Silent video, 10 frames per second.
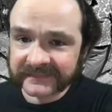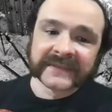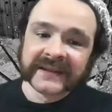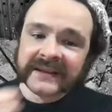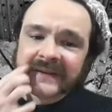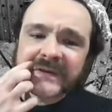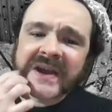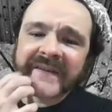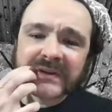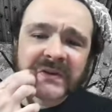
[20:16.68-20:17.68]
If you
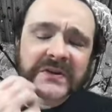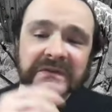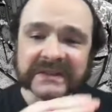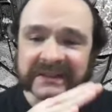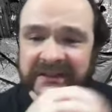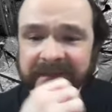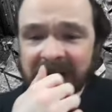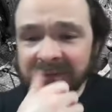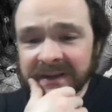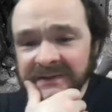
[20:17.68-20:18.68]
haven't heard of this
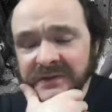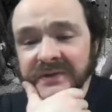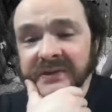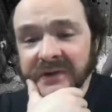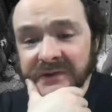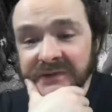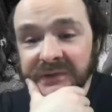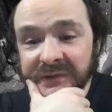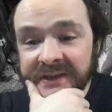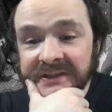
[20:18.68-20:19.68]
experiment, I do encourage you to
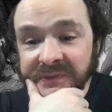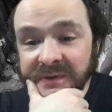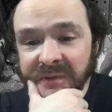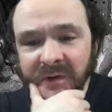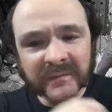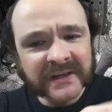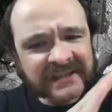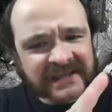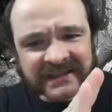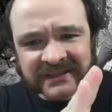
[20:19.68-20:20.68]
look into it more because
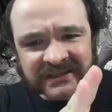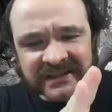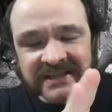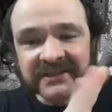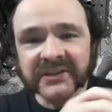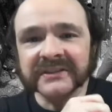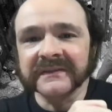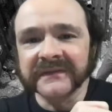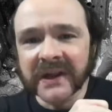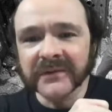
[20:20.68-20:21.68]
this is just a
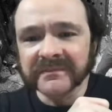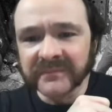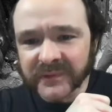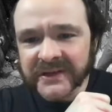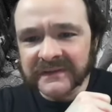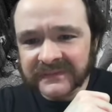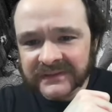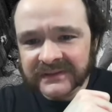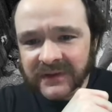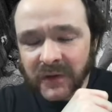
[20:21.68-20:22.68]
very brief
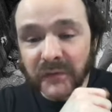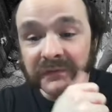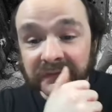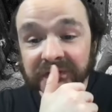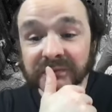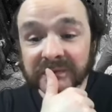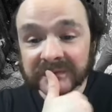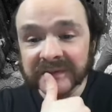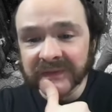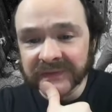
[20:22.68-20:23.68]
overview
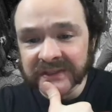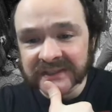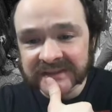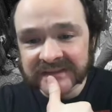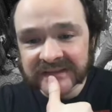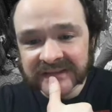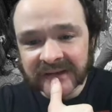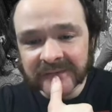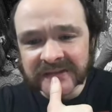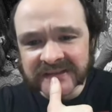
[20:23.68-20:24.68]
of
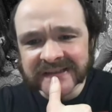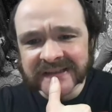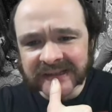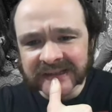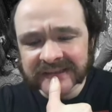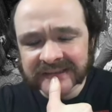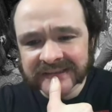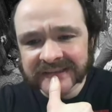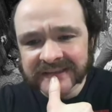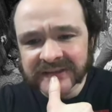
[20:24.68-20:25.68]
this thing.
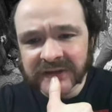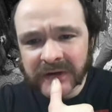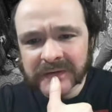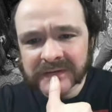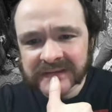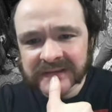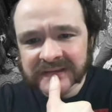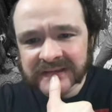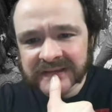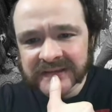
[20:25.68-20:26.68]
You know,
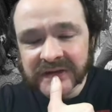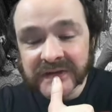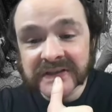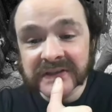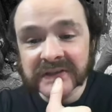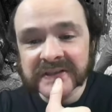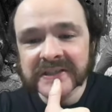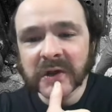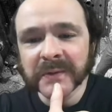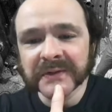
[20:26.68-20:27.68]
this is
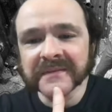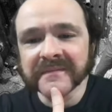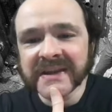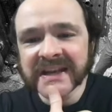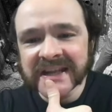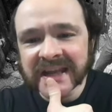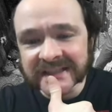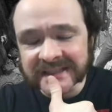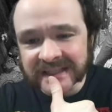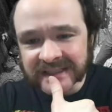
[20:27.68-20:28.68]
almost a mini
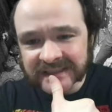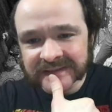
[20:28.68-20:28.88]
essay.